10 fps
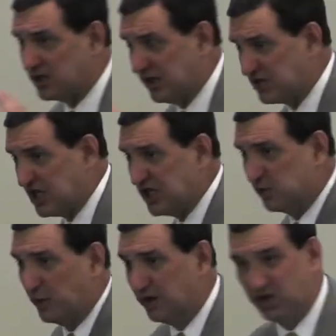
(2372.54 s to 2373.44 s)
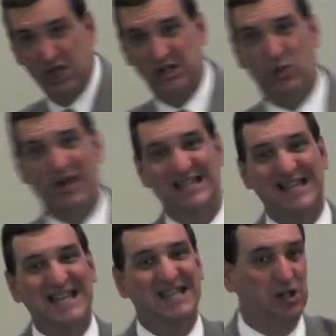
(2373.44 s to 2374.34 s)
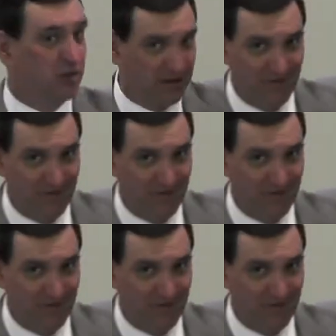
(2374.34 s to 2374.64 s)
ourselves to His will just when it's easy or